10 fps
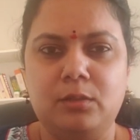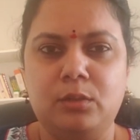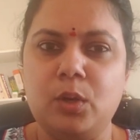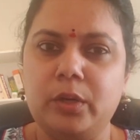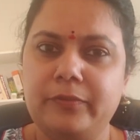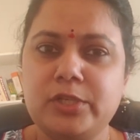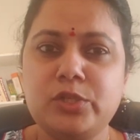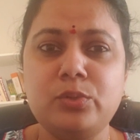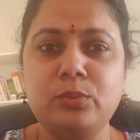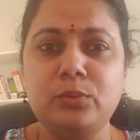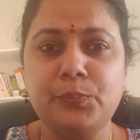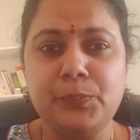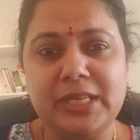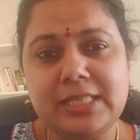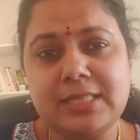Lord Vishnu,
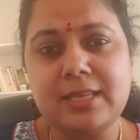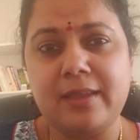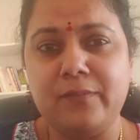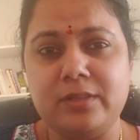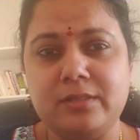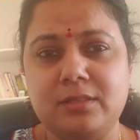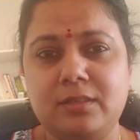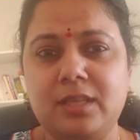please save us.